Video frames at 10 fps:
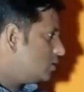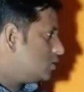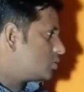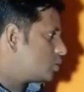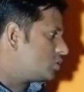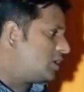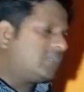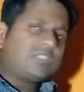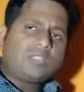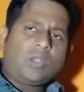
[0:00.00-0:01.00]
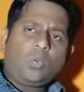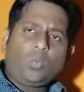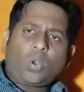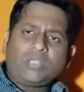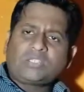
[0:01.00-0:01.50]
So children, now
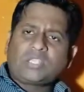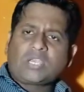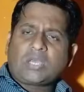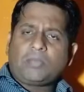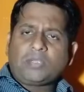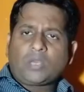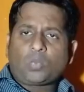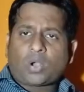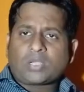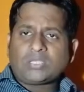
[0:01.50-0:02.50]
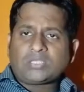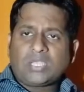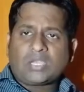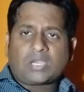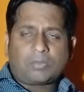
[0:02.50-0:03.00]
what is decrement and what is
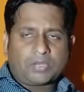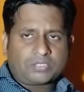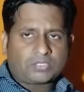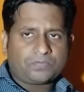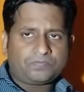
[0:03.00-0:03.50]
increment?